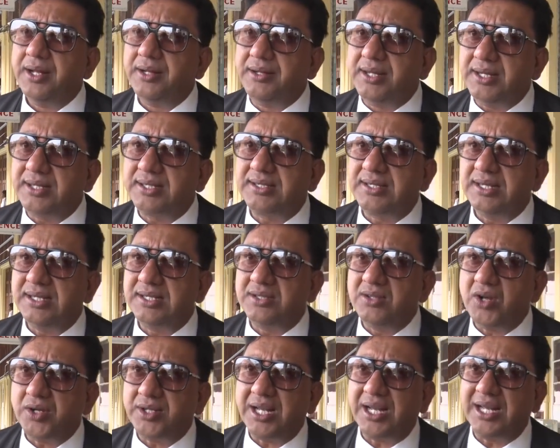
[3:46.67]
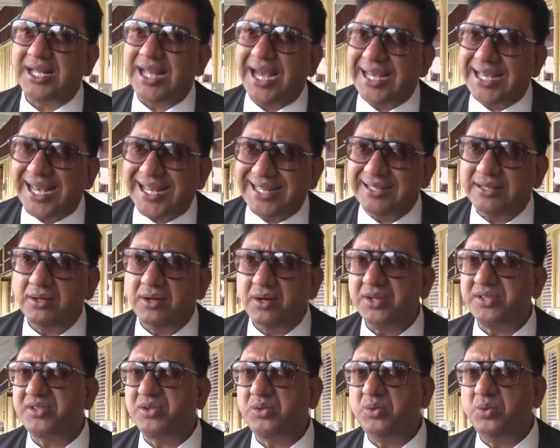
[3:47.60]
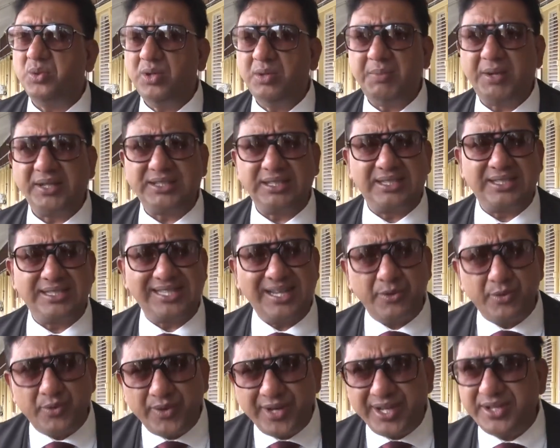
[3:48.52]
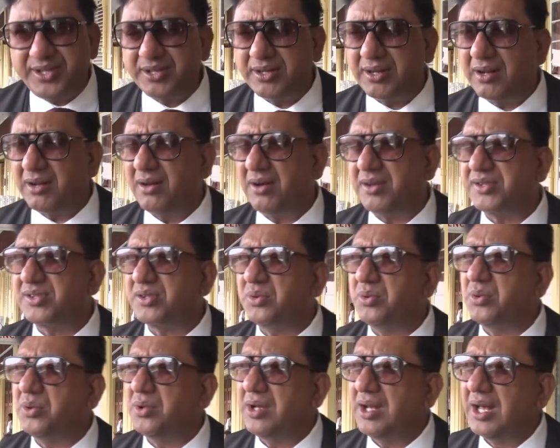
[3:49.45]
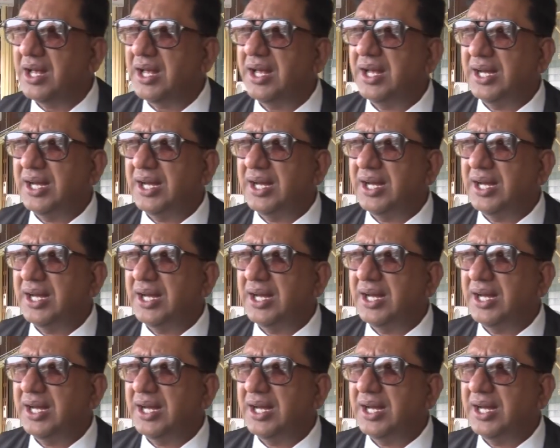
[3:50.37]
this is not a Guyana law school, but it is a regional law school,